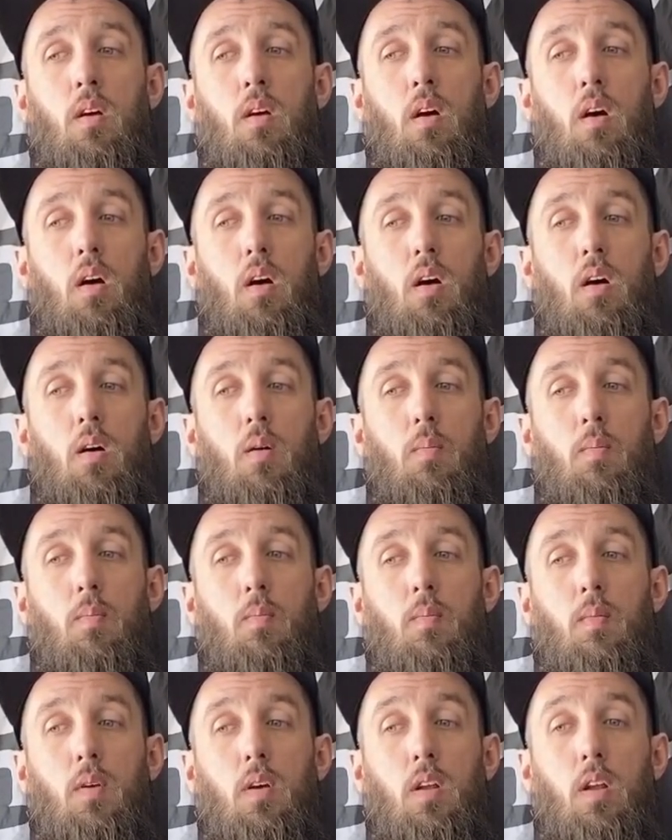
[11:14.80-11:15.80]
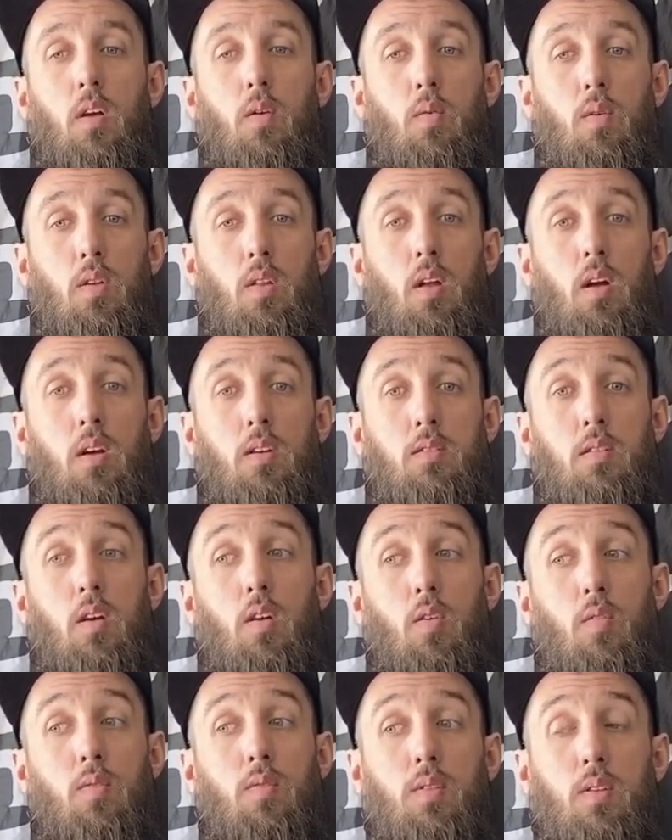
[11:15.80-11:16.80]
And I realized that
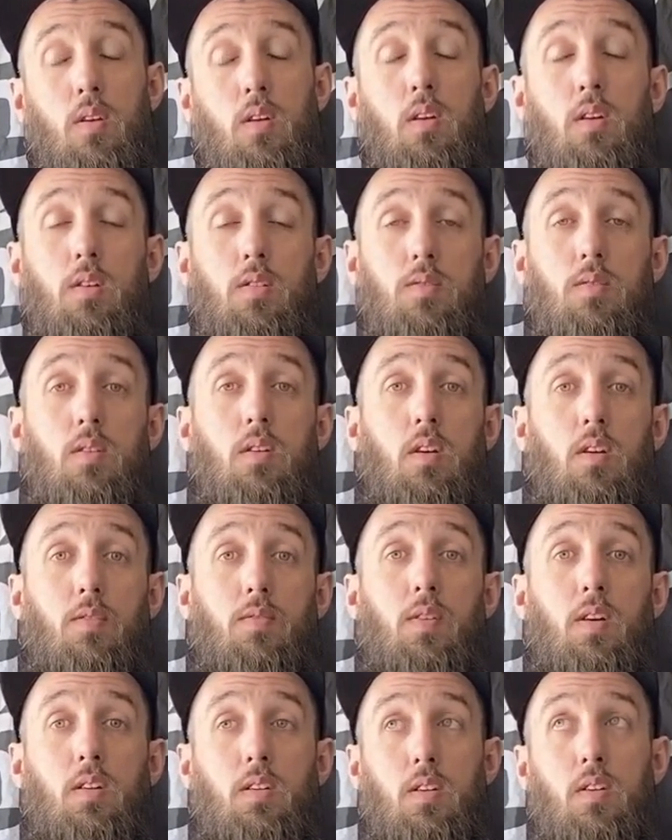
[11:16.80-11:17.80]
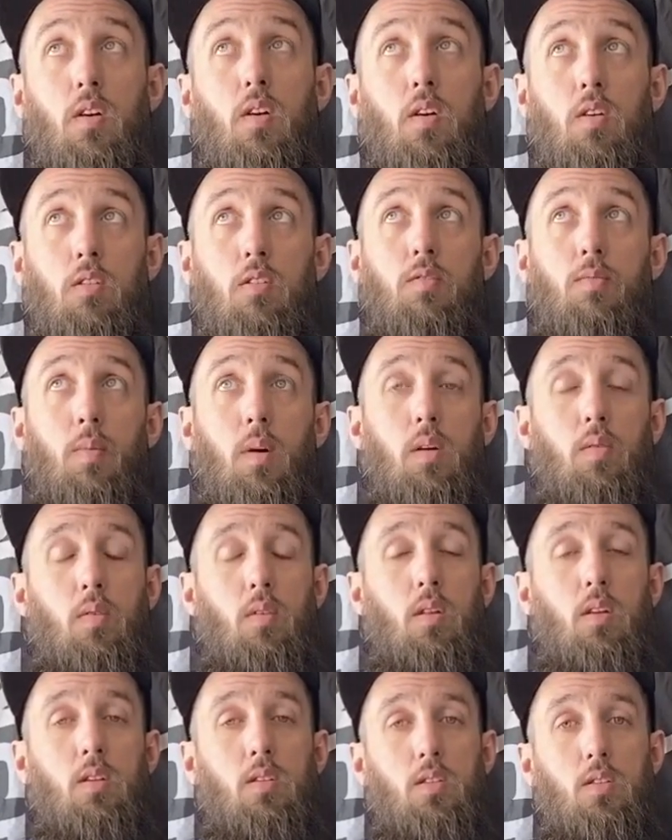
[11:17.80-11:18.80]
over the years, it affected all of my
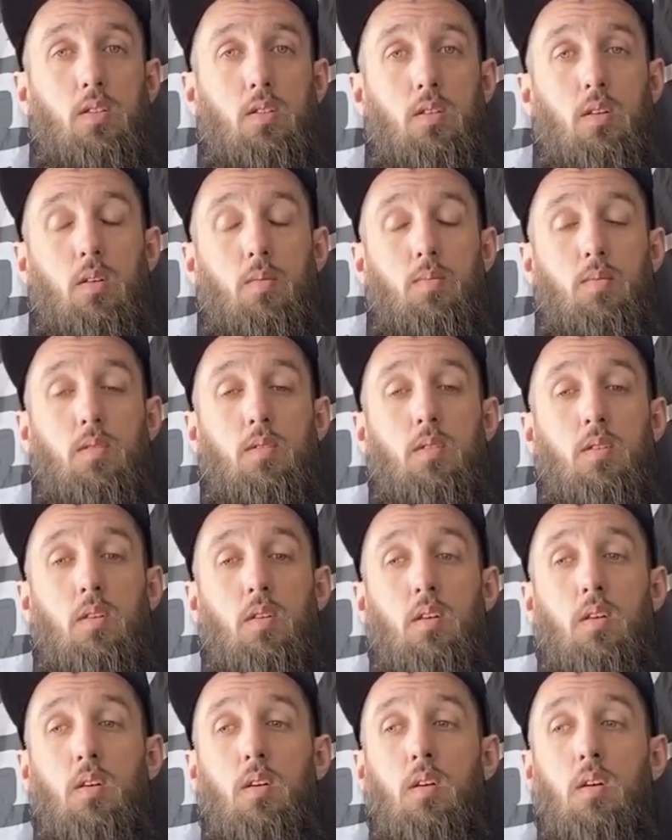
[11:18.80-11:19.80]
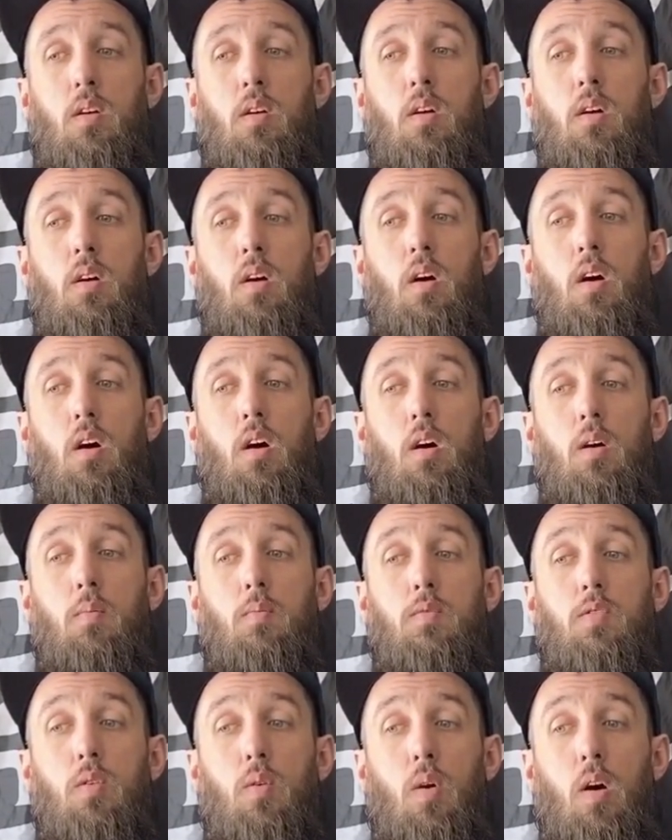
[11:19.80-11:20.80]
relationships.
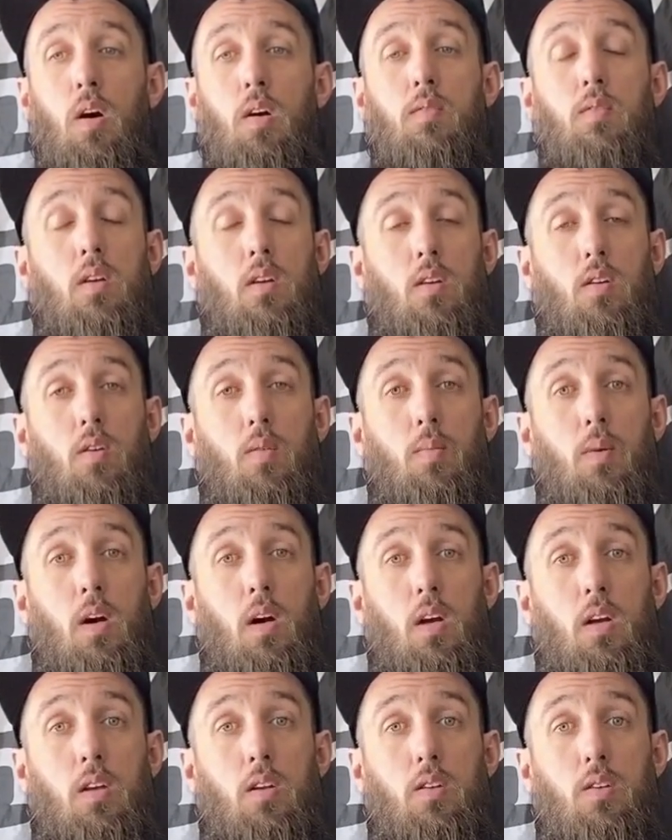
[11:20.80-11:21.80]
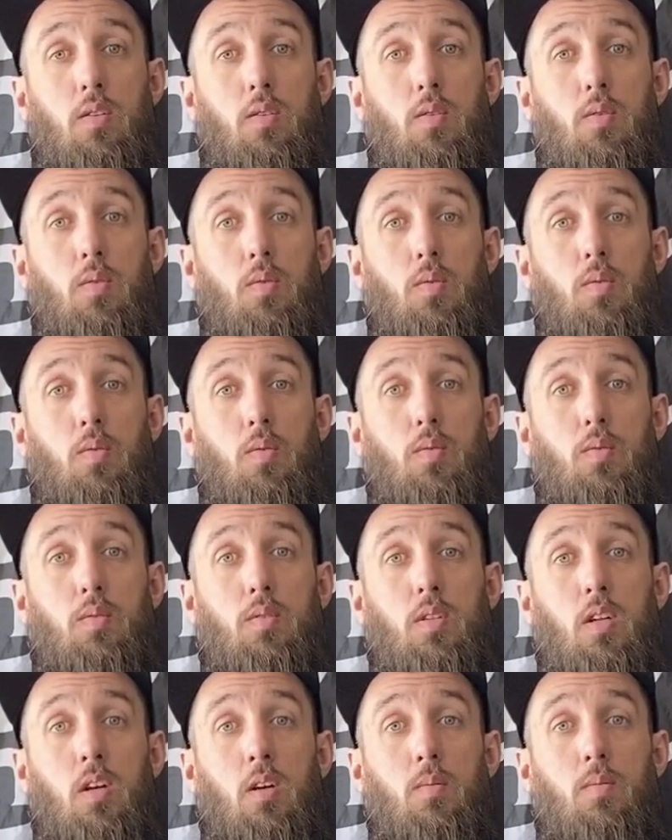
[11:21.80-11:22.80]
So I've got to go back and do
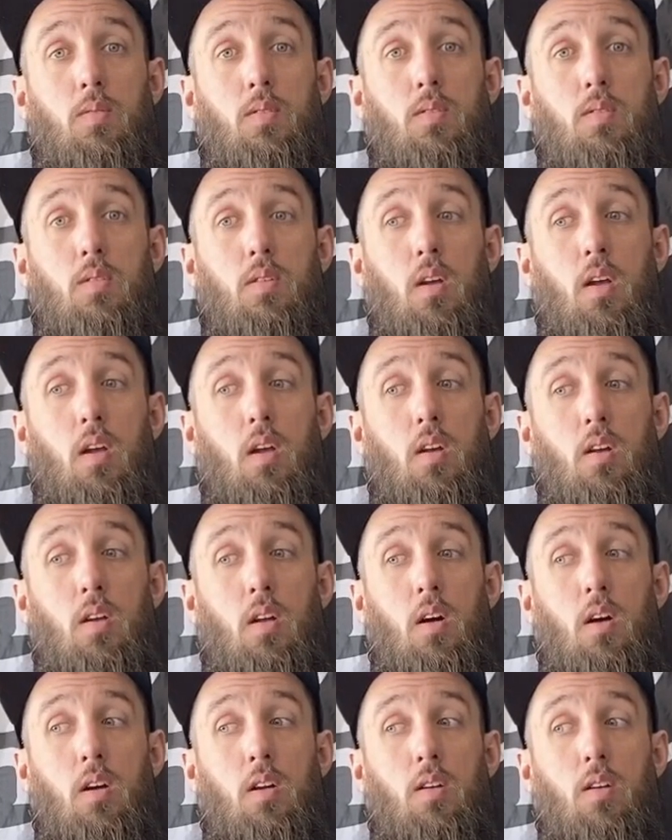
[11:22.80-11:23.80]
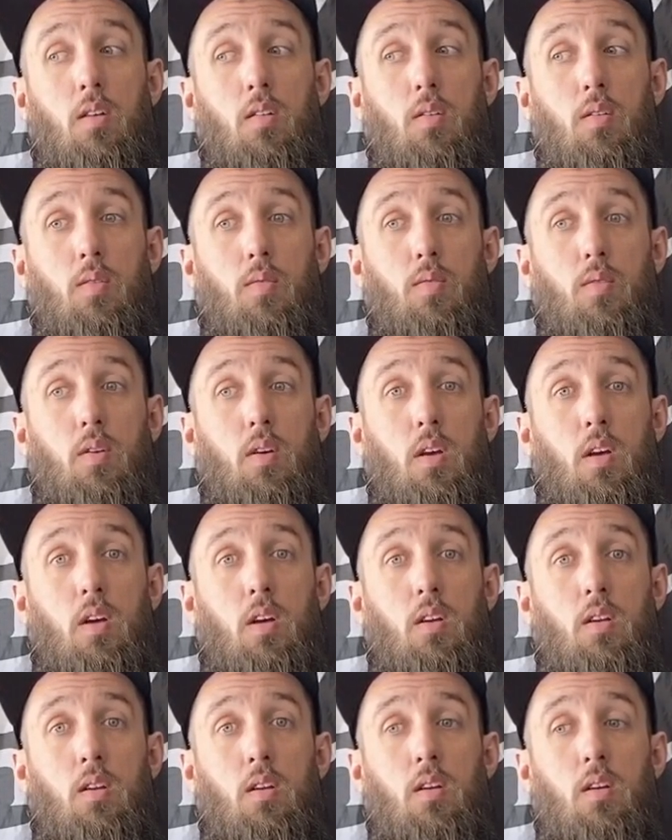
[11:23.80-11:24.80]
steps 8 and 9 all over
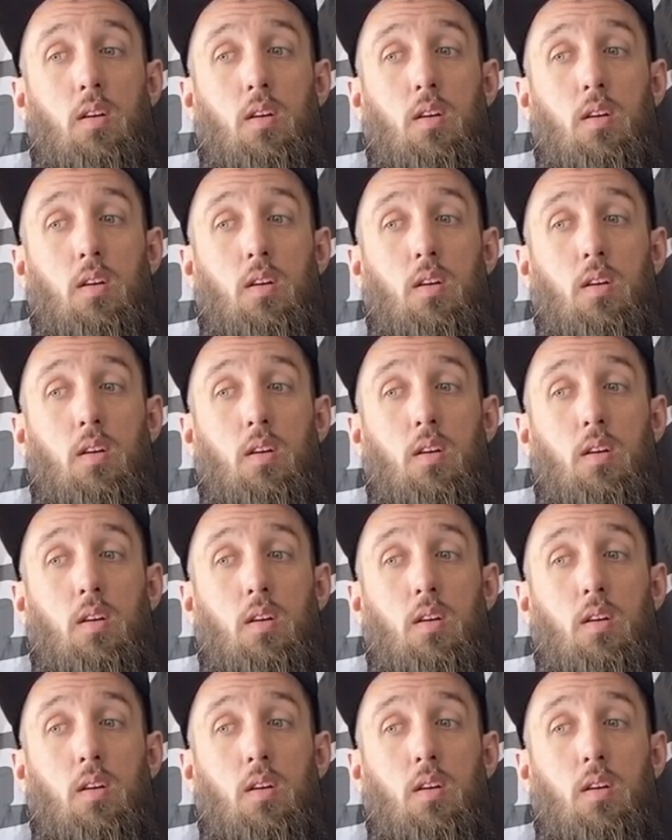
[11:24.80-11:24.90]
again,